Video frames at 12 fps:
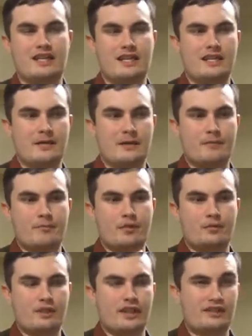
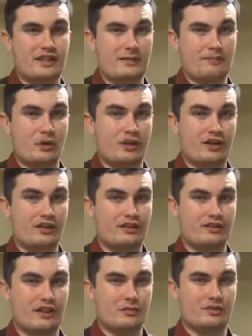um, without that
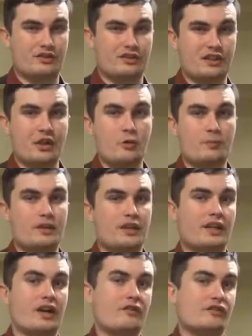part that was in the
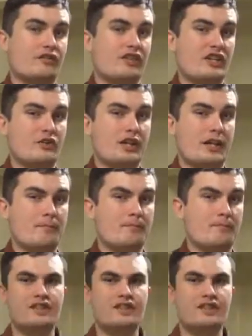opening of the video game.